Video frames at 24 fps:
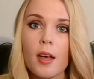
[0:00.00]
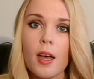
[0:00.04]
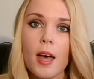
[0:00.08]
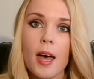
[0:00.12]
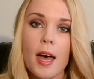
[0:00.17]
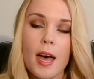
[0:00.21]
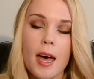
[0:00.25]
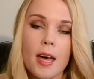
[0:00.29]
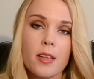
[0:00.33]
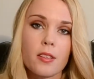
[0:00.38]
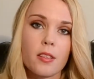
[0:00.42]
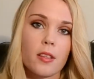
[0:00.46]

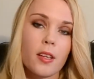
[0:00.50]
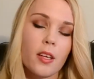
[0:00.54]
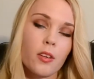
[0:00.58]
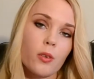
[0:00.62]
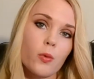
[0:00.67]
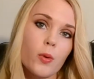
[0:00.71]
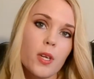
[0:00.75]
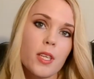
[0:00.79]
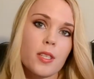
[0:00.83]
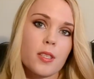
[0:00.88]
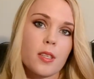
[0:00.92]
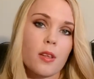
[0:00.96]
And another
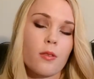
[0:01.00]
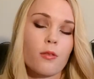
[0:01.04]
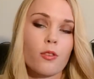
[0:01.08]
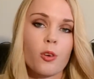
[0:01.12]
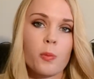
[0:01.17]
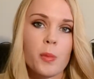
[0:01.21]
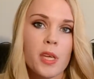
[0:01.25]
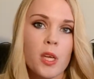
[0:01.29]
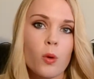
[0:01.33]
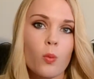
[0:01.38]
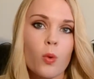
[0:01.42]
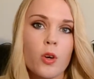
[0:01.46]
reason for
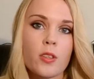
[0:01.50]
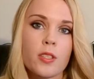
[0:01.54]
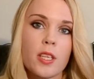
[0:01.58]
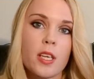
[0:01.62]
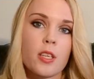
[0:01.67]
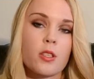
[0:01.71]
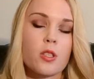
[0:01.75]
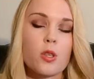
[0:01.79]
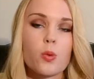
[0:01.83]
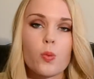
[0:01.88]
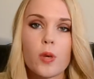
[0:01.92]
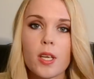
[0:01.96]
me wanting
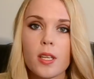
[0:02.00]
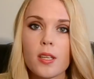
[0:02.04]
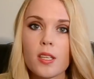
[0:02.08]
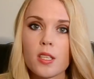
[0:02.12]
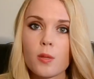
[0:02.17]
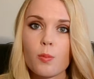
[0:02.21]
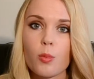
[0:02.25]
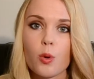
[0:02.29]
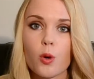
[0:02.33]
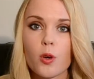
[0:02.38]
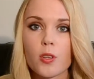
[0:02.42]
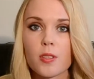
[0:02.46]
to read these
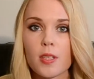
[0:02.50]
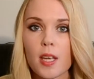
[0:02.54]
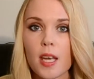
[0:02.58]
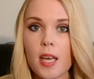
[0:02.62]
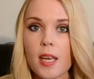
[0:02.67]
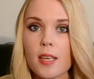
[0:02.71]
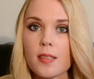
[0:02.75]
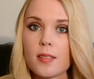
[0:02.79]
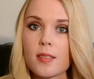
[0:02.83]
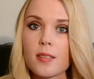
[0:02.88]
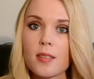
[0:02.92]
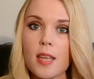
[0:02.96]
books
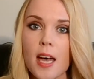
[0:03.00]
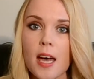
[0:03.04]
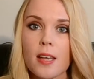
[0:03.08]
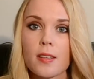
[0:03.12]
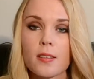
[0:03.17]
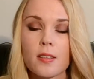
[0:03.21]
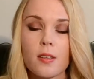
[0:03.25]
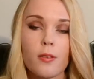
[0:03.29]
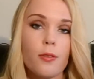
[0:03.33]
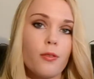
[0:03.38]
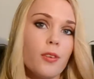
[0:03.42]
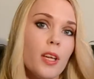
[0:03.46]
is that
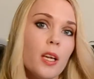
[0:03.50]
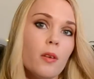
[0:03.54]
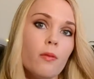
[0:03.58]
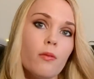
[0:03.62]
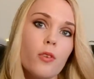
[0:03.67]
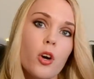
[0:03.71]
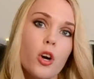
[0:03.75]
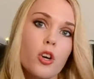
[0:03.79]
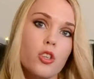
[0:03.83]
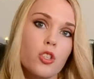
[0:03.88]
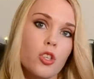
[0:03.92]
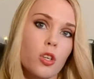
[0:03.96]
the film
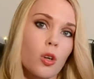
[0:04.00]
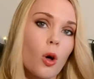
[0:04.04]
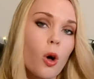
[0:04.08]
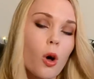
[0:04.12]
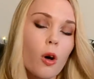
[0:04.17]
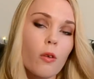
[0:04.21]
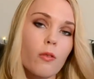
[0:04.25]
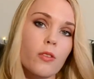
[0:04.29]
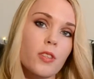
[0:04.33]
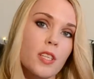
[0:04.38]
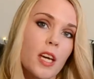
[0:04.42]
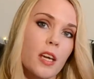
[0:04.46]
version
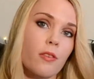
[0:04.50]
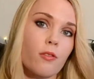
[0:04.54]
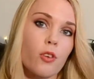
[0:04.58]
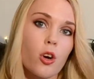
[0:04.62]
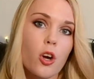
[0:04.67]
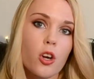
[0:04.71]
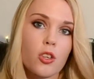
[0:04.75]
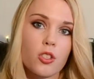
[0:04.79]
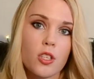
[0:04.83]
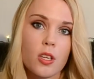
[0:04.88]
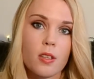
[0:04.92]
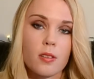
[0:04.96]
of
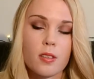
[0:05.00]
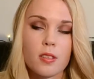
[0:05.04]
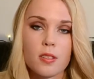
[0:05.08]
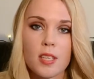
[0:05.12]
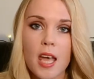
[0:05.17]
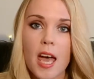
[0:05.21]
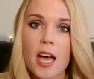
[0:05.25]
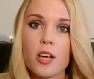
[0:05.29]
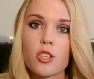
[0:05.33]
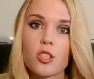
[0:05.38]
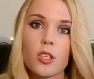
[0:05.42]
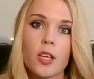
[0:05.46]
Divergent is
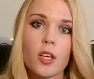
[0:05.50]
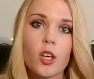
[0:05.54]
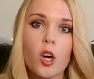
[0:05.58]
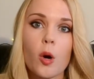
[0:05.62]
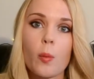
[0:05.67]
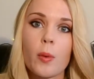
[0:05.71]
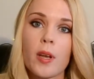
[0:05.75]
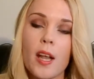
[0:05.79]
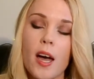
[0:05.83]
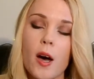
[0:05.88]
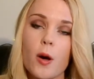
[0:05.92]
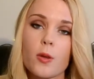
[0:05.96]
actually
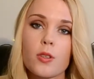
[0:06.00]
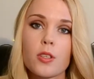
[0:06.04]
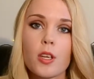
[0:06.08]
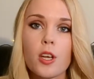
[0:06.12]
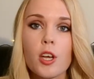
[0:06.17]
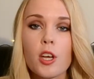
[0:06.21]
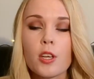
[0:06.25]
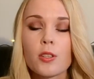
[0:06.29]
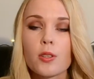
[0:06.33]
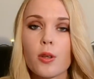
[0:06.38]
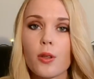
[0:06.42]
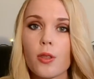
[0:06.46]
coming out
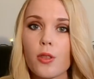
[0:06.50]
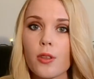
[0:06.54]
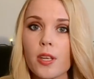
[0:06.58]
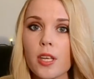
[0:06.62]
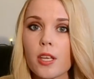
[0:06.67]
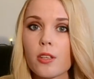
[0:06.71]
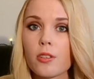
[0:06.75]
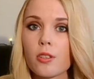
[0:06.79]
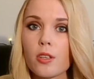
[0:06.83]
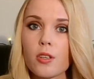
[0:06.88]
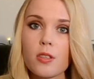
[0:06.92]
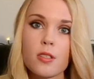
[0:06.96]
to
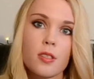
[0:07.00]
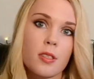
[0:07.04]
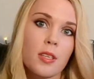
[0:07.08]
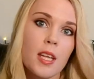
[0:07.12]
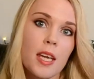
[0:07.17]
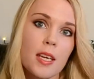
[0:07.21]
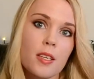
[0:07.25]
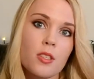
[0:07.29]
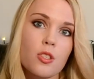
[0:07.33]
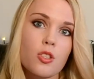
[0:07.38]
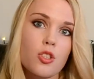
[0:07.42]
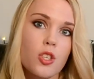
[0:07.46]
theaters
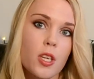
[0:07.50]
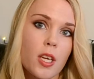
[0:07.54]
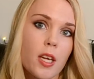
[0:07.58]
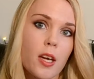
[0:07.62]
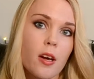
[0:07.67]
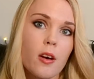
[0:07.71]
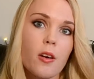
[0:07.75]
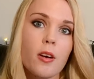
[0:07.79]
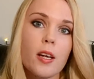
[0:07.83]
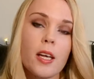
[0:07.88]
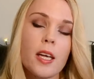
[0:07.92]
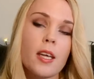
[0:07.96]
next
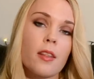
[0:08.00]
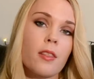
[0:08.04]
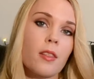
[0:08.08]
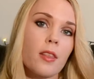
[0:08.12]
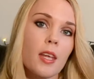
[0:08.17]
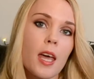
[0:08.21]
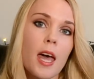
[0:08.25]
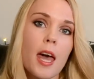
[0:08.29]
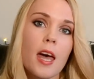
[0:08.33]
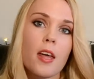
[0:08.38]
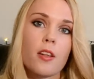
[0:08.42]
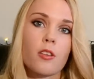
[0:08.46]
year in
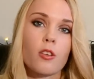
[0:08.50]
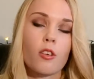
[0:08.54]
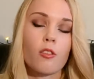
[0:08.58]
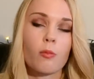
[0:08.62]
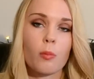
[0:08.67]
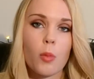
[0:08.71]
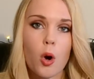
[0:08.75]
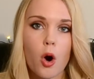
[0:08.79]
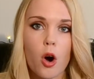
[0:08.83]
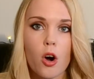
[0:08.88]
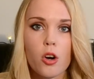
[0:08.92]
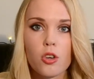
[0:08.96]
the end of
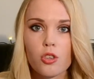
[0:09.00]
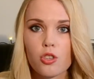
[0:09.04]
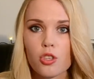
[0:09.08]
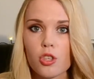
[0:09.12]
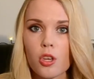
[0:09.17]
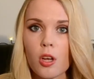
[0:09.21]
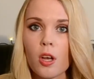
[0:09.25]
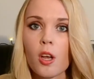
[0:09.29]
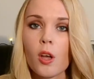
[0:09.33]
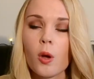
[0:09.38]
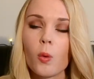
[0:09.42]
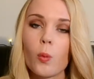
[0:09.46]
March,
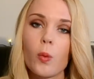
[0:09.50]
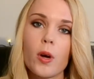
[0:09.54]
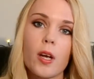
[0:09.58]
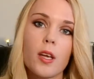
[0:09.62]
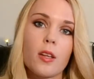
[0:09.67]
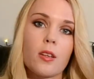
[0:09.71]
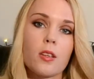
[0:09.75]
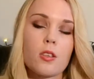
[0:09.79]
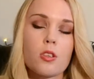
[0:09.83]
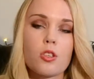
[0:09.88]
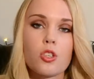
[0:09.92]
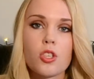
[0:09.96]

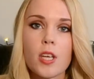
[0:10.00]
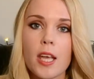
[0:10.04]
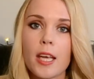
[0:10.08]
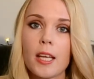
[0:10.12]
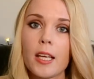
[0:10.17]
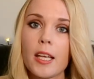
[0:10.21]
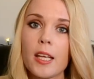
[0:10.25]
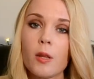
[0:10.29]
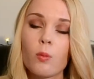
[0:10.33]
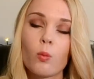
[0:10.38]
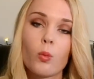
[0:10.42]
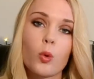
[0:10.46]
with
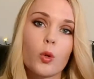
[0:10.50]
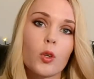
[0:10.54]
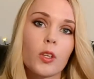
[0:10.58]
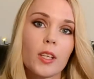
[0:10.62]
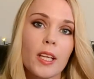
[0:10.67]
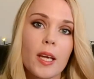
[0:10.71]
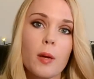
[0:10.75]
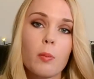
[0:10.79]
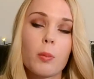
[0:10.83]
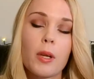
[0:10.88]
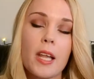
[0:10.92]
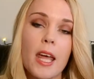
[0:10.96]
Shailene
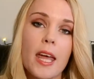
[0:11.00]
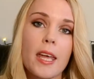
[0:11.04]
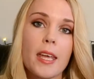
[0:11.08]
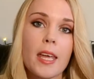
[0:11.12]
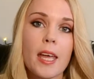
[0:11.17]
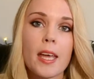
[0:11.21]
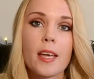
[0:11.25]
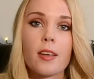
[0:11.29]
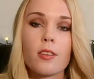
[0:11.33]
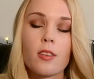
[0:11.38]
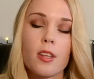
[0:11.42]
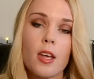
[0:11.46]
Woodley
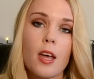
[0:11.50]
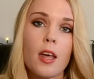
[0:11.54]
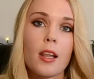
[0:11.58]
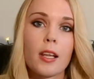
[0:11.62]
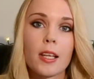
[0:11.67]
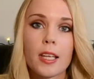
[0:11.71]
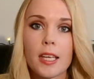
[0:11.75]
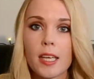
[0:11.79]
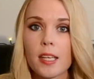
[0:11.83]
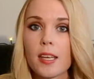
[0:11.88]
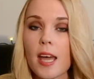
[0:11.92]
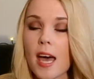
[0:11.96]
playing the
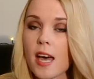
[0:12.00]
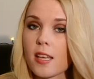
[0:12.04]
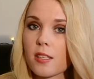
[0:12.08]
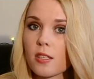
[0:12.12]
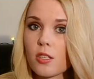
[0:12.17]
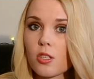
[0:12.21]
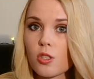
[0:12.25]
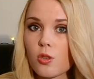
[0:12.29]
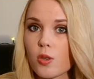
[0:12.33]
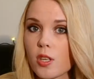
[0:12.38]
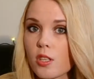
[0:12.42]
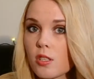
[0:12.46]
lead as
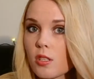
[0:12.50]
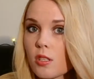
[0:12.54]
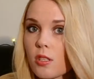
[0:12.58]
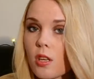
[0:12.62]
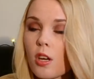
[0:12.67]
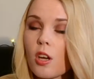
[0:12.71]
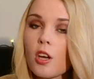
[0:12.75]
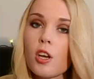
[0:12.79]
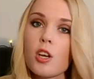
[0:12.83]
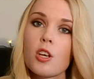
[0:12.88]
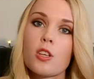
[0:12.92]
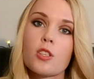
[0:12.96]
Tris.
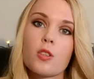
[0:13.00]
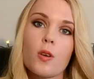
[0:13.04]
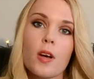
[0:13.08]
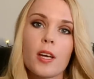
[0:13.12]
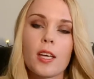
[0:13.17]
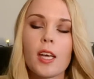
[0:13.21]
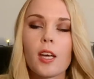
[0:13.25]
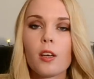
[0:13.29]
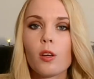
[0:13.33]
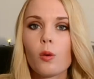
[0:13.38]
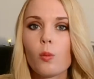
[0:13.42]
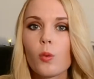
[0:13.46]
So I
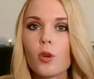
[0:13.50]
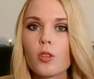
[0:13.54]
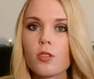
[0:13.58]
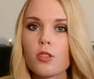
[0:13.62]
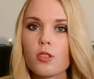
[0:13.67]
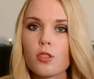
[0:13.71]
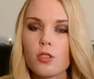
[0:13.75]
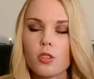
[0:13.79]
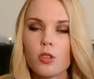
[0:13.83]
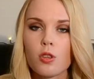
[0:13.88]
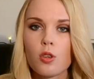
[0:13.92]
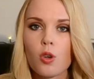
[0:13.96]
kind of wanted
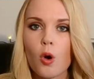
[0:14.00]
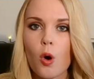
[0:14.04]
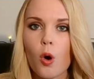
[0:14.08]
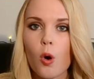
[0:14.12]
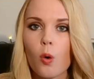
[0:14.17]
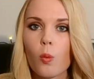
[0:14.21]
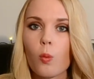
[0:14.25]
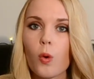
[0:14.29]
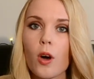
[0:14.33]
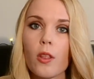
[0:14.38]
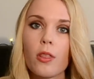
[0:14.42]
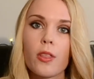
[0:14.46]
to know
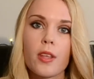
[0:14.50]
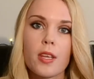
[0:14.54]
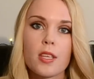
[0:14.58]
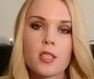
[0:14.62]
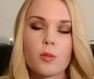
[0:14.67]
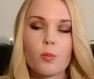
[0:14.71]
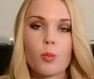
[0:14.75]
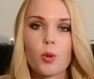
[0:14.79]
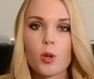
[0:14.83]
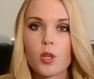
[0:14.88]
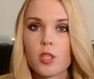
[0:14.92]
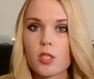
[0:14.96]
what these
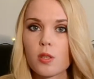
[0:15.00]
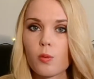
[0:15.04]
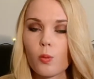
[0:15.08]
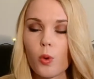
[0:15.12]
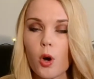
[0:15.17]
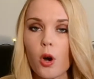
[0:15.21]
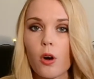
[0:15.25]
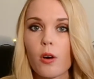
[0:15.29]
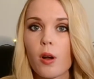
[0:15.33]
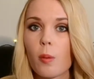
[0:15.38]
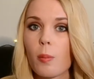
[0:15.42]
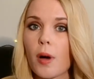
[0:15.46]
books
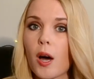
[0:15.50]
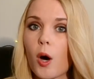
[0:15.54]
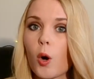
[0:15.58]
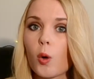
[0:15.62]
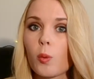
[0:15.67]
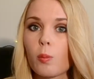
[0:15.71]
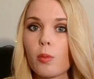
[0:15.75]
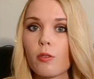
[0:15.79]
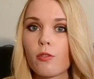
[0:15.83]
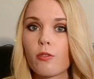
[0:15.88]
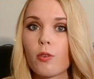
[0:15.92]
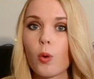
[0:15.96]
were
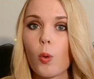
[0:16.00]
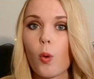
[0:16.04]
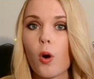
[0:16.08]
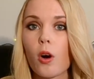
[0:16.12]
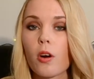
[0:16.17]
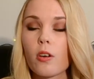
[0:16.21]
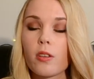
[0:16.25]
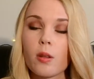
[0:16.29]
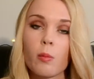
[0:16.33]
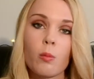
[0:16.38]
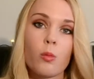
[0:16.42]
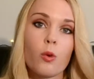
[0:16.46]
about
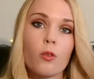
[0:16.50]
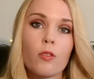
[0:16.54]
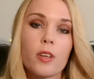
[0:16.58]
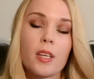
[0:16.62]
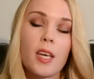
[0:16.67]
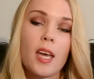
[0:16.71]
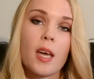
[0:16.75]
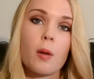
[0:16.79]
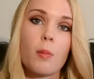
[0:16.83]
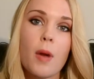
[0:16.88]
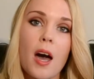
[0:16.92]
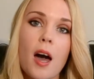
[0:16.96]
before the movie
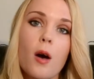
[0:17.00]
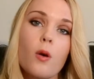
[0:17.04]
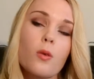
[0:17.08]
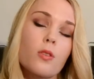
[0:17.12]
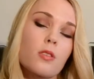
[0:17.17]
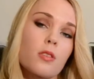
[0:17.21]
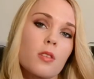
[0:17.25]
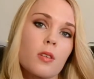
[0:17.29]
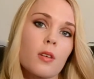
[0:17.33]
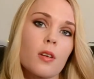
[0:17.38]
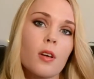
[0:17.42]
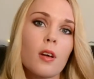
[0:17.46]
came
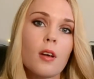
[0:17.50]
out.